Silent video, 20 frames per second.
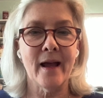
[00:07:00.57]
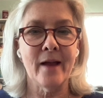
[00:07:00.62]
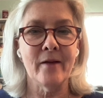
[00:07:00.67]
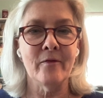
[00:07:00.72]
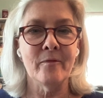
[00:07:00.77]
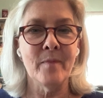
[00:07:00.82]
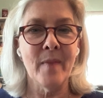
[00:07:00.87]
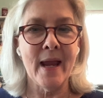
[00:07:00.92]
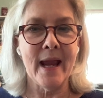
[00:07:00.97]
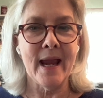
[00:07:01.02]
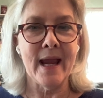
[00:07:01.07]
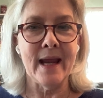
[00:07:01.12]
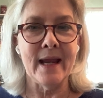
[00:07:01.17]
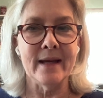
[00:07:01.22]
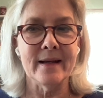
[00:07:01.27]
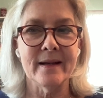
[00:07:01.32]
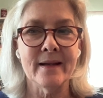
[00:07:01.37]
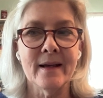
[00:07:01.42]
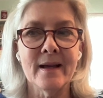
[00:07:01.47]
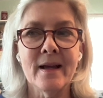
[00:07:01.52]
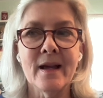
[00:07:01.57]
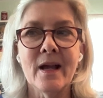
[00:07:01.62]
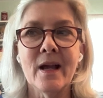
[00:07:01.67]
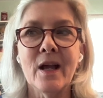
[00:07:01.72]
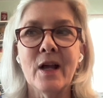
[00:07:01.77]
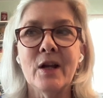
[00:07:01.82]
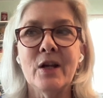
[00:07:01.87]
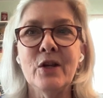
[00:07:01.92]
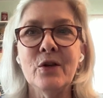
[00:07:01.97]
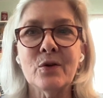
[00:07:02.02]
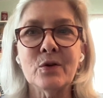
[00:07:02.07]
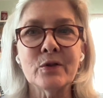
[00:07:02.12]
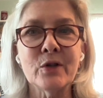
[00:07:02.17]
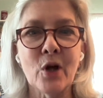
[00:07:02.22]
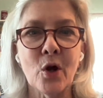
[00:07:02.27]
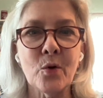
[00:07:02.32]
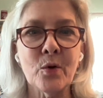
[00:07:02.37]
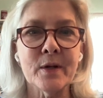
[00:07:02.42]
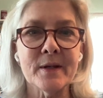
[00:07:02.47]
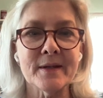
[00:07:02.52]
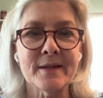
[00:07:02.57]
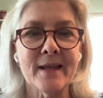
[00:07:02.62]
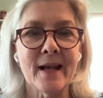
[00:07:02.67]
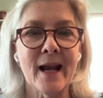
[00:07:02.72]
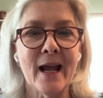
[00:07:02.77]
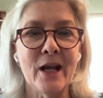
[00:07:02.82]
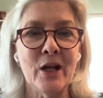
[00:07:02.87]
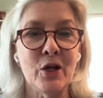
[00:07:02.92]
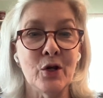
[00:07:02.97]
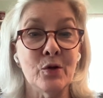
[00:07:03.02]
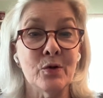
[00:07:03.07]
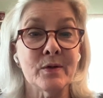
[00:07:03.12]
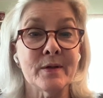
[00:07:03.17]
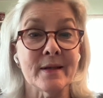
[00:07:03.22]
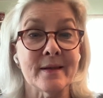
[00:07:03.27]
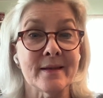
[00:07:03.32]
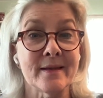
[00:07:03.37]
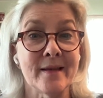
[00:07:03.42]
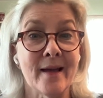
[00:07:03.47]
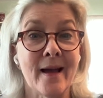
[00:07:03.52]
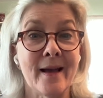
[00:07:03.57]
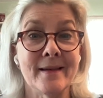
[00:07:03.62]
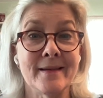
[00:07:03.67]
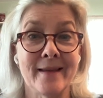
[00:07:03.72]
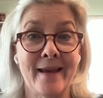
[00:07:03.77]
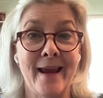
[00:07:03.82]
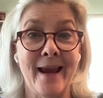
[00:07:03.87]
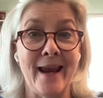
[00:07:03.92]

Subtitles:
I've made, you'll notice that I use a size